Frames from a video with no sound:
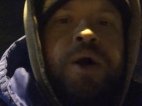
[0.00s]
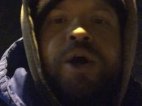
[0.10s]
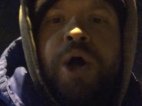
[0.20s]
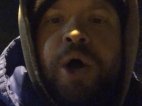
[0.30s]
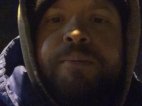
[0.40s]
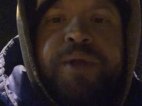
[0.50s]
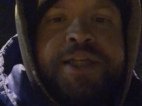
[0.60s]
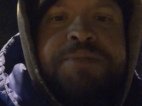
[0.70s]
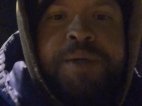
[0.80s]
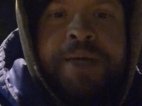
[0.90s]

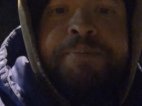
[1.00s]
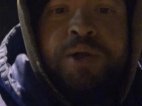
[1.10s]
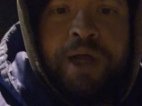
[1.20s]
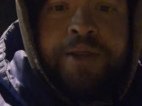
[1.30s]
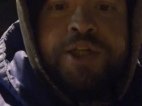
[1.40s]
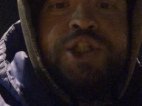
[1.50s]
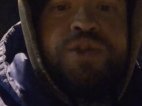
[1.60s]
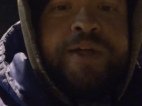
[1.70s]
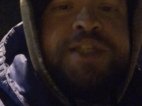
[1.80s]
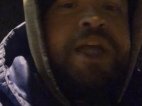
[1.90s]
homeless people on the
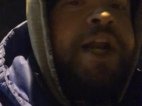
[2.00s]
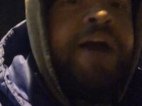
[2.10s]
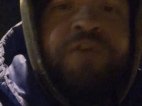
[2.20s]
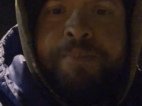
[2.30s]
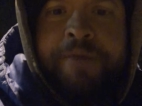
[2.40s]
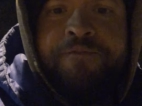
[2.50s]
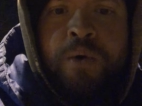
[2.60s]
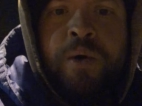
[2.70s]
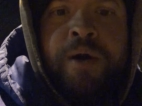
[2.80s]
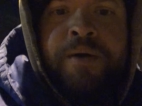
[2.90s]
streets than ever
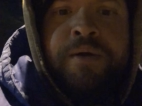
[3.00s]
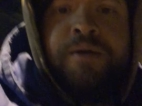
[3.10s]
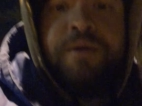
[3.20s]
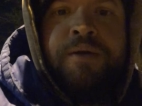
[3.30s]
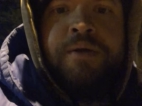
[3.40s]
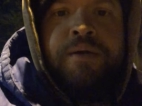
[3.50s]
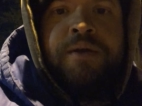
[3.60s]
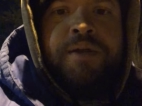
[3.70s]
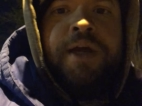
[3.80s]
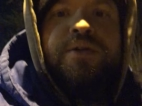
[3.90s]
before.
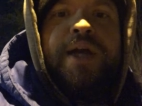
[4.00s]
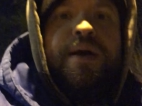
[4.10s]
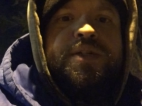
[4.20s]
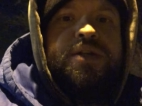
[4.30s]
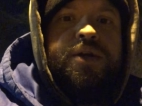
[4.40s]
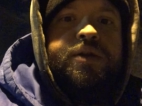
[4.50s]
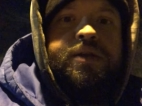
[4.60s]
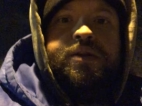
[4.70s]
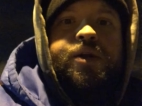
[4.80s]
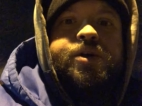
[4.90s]
The other day I was in the
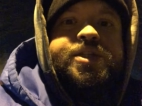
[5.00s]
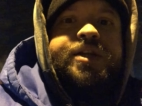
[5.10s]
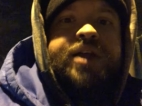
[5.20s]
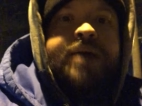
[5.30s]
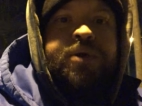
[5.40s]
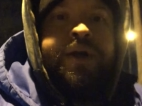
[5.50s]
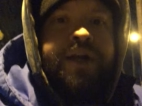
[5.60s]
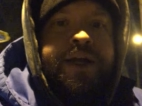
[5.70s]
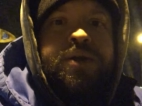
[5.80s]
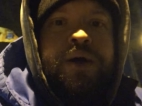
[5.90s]
New York City Library
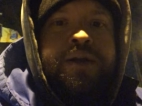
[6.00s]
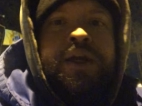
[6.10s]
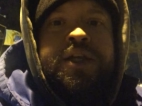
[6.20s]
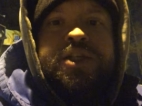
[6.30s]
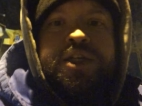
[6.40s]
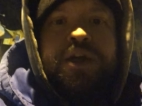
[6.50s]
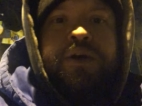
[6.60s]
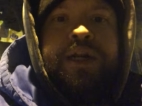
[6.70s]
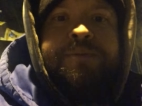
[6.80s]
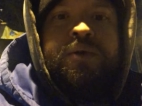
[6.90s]
and I caught
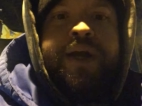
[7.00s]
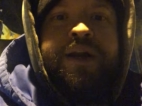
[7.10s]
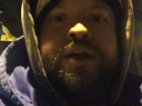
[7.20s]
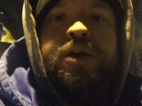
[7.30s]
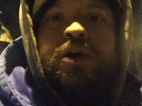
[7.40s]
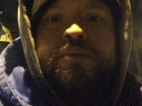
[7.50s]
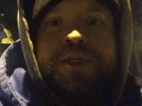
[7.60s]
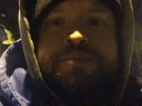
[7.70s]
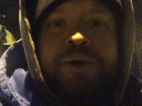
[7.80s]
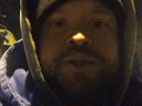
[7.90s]
security berating a
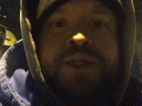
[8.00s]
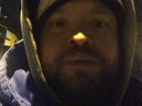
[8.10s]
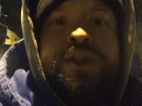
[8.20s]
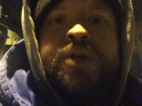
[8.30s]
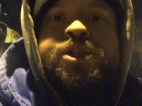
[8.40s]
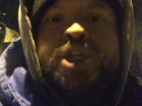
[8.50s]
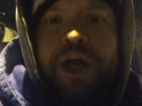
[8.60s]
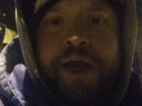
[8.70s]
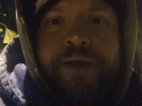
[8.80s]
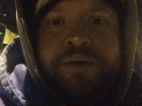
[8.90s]
homeless person with their
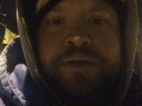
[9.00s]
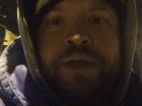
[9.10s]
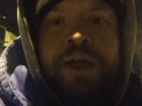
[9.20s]
child